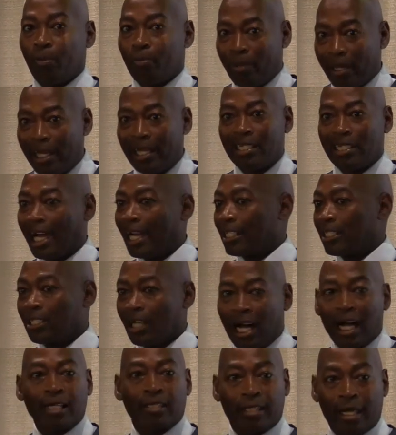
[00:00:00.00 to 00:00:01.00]
being like
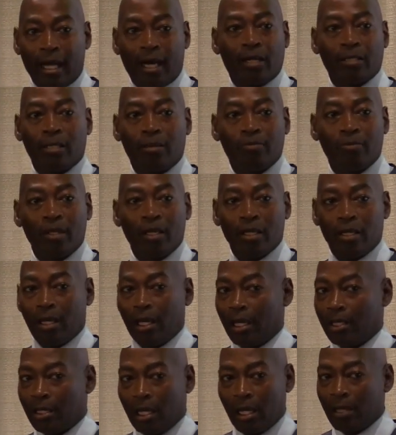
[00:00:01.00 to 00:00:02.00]
knocked down
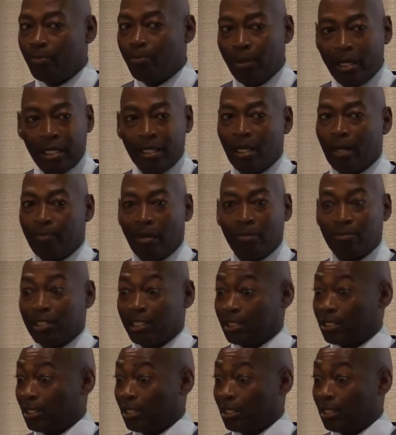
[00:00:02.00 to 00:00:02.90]
and beat up,